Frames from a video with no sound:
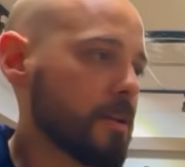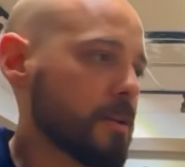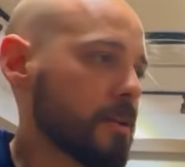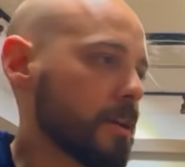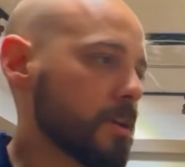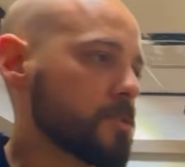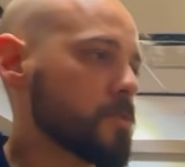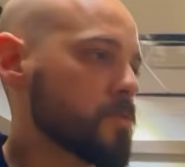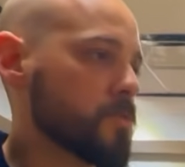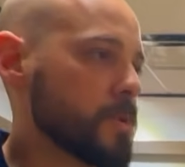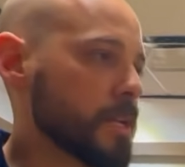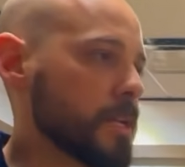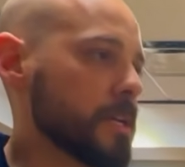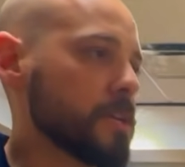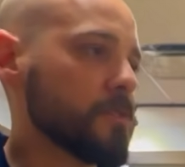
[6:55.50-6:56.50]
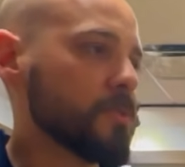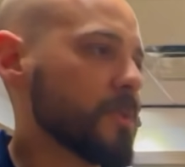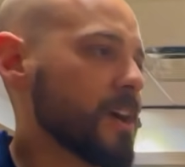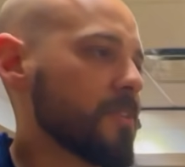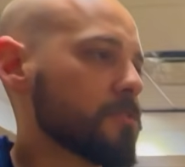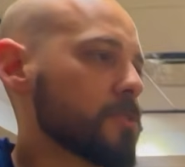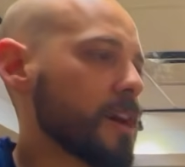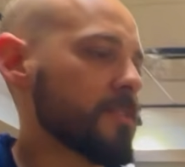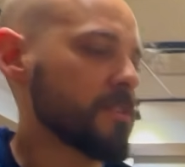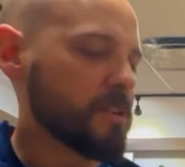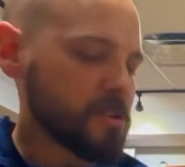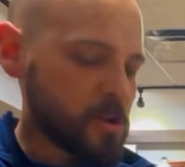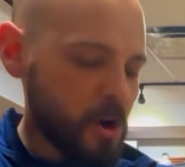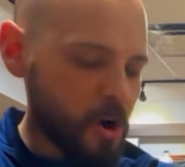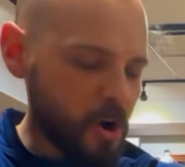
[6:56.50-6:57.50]
It's really, you don't have to have
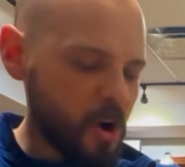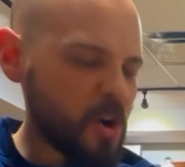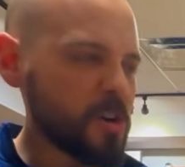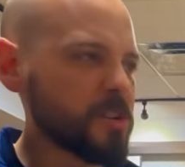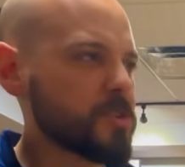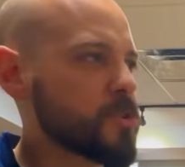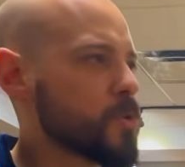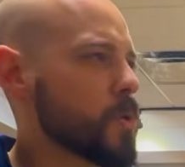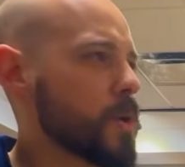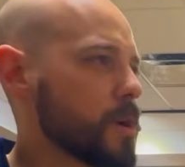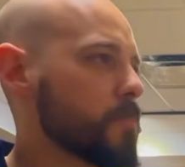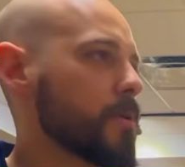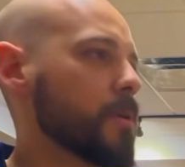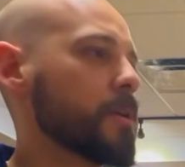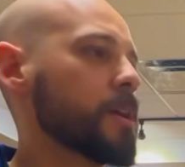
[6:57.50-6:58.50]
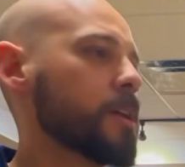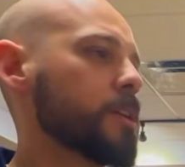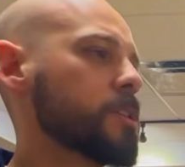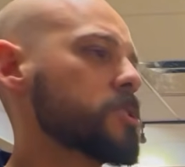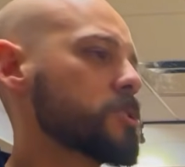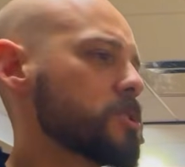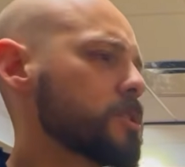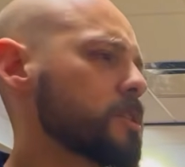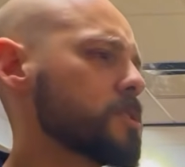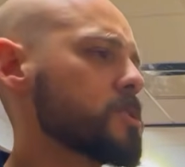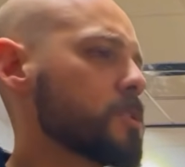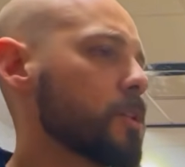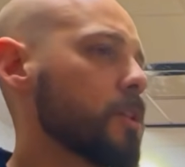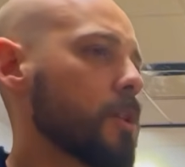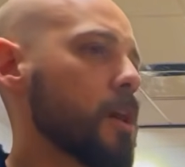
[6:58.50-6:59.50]
a hard grip on it. It's
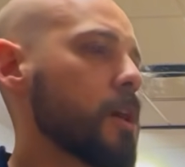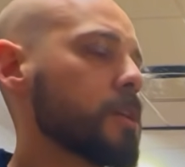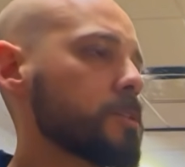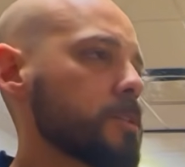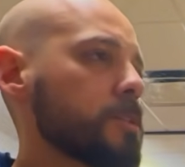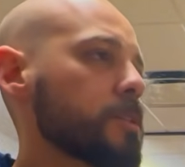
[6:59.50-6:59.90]
just locked in